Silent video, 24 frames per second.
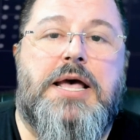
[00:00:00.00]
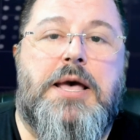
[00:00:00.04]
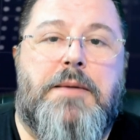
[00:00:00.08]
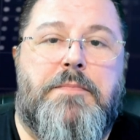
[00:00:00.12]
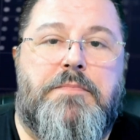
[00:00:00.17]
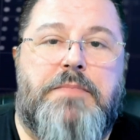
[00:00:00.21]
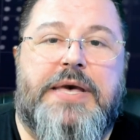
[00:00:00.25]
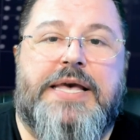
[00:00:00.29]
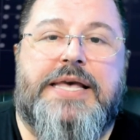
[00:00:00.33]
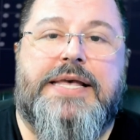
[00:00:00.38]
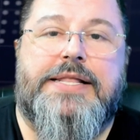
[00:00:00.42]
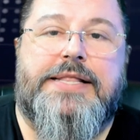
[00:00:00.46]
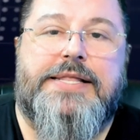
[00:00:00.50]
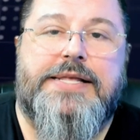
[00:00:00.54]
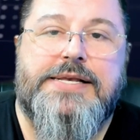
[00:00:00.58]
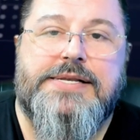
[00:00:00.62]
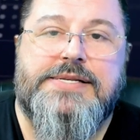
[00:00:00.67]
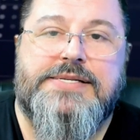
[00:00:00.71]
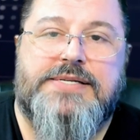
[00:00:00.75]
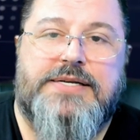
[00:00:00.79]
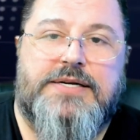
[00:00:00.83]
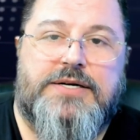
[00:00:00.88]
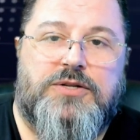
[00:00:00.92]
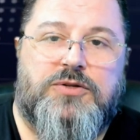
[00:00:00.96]
make it
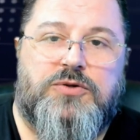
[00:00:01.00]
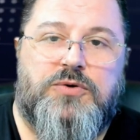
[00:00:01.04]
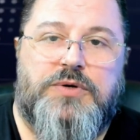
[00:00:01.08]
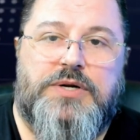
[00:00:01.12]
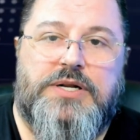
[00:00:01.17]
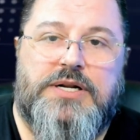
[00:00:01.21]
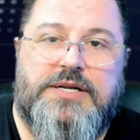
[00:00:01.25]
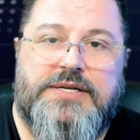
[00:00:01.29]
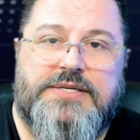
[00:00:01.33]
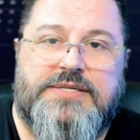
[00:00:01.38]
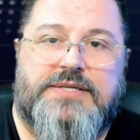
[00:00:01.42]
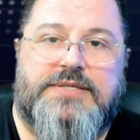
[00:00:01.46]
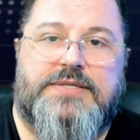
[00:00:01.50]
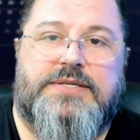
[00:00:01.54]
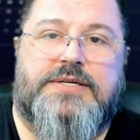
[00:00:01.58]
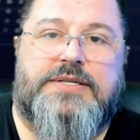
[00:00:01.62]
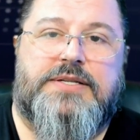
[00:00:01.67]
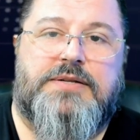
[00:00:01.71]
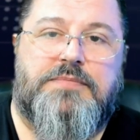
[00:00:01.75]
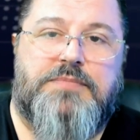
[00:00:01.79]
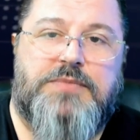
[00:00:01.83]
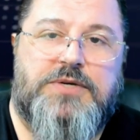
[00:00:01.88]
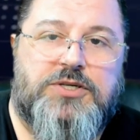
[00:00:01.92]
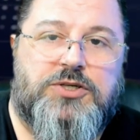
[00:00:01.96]
easier to release a
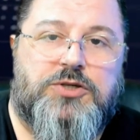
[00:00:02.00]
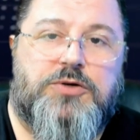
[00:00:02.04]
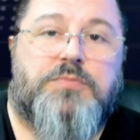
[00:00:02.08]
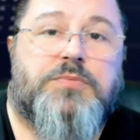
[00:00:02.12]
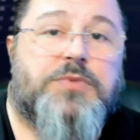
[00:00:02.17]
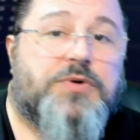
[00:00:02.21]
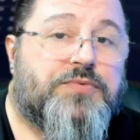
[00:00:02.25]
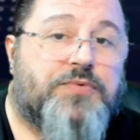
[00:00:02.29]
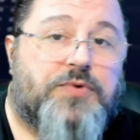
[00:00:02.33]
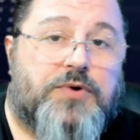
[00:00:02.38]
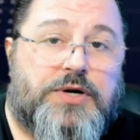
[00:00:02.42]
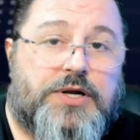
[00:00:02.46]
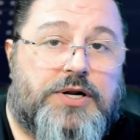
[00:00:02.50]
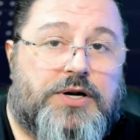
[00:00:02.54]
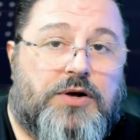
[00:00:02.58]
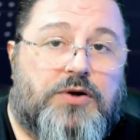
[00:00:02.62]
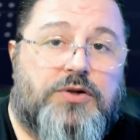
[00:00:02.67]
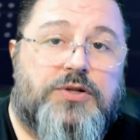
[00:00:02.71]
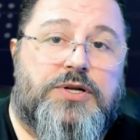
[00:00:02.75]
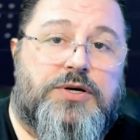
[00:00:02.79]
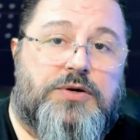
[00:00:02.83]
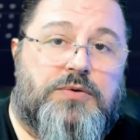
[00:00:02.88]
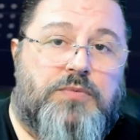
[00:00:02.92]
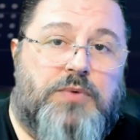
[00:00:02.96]
certain mission before
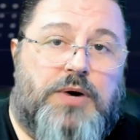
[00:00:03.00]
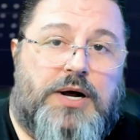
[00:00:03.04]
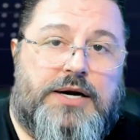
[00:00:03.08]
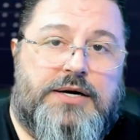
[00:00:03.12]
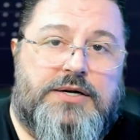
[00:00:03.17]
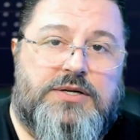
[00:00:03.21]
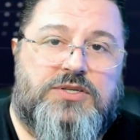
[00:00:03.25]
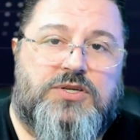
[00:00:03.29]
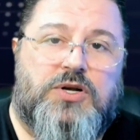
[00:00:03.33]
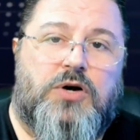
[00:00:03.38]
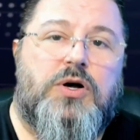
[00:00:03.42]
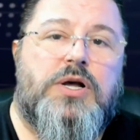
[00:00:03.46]
another one. So